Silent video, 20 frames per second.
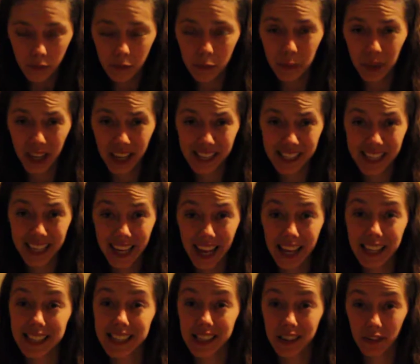Because he
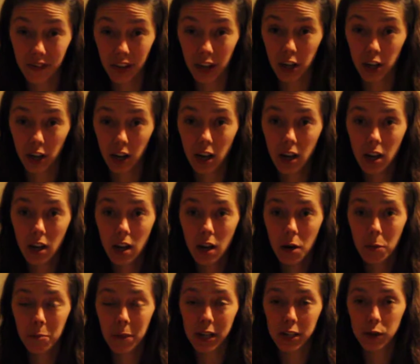had severe
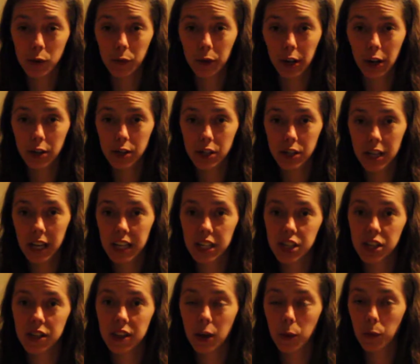mitral
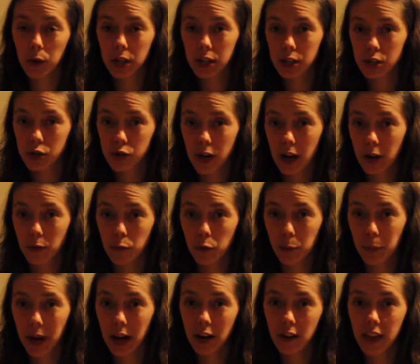regurgitation, they wanted to try and
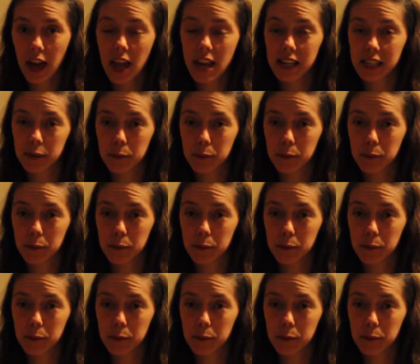repair that as